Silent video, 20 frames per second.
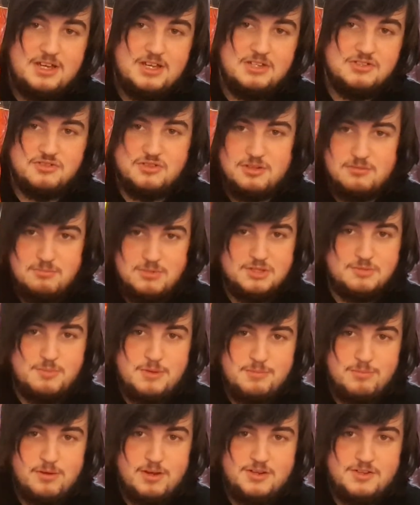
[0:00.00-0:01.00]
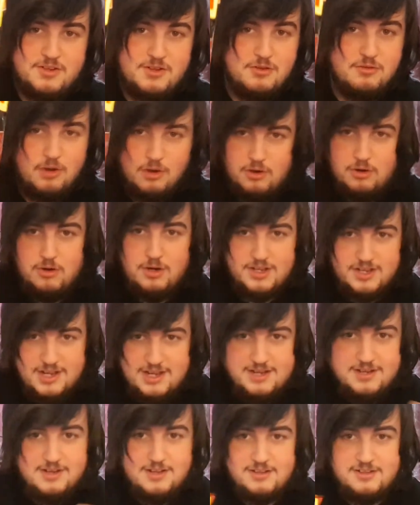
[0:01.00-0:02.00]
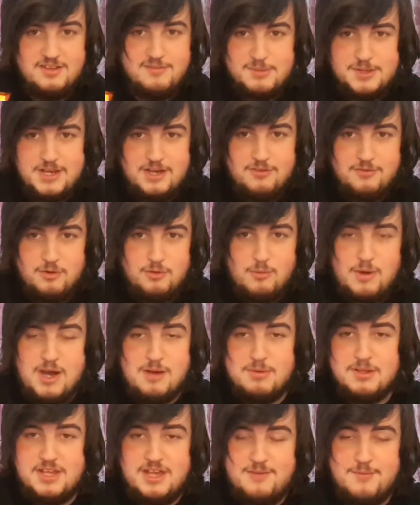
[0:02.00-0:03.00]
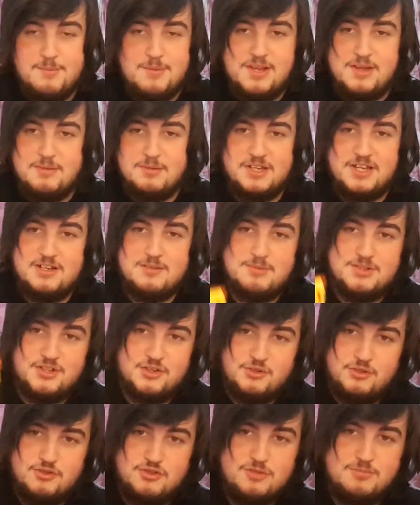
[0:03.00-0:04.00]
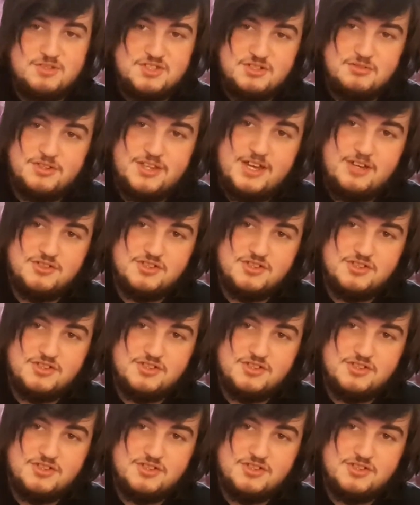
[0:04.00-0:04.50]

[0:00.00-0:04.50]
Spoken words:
So they must be brand new, or again, they've been out for a while but they haven't been able to get them in the corner shop until now.